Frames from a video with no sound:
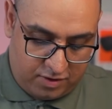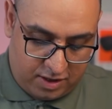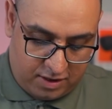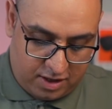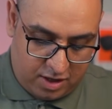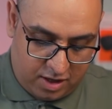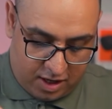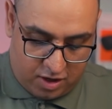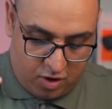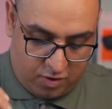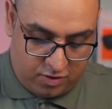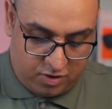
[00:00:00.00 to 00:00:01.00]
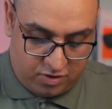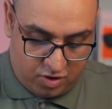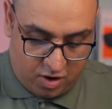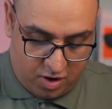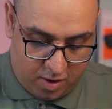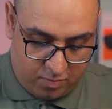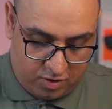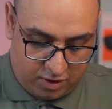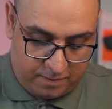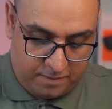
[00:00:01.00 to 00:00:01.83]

need to click on the start option.